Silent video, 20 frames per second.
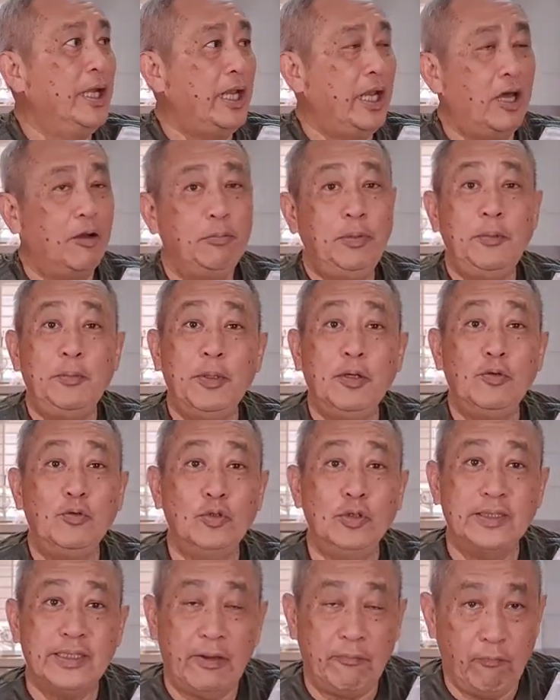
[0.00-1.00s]
Now, people who
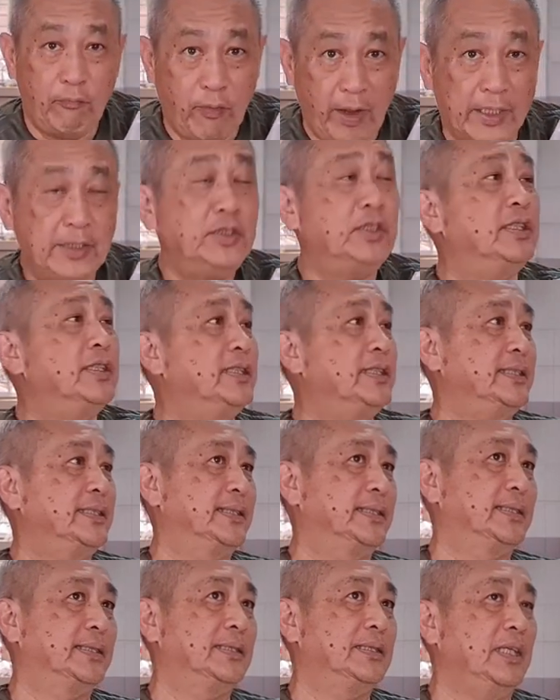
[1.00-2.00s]
is
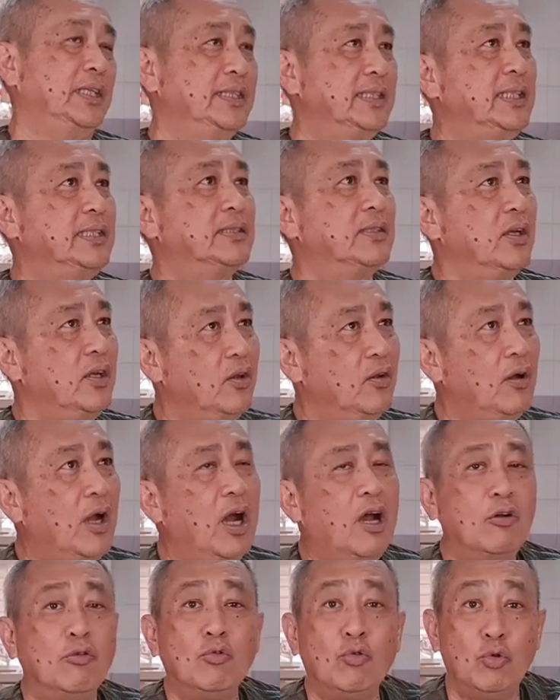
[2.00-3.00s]
adventurous, it says, you know,
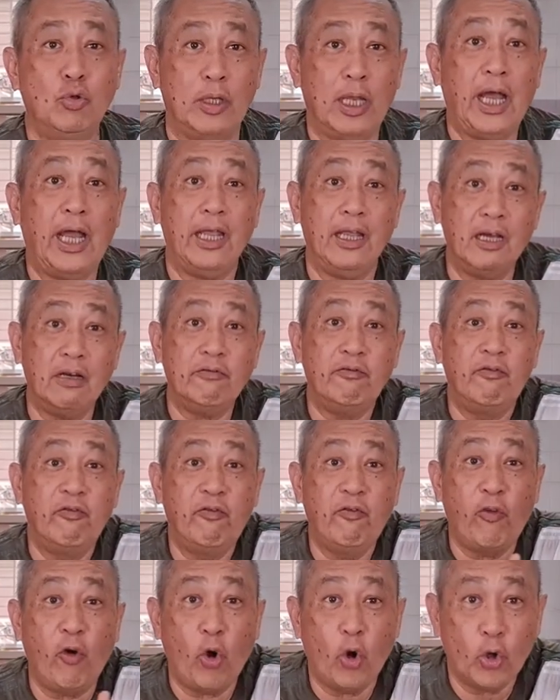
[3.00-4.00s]
how could I
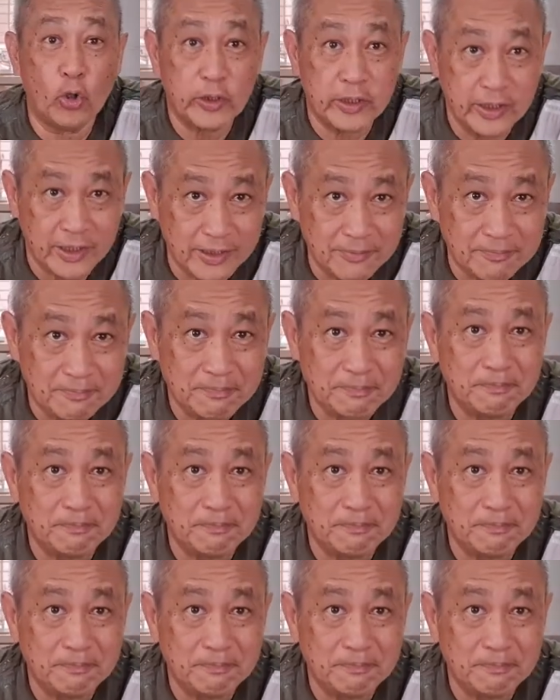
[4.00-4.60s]
afford it?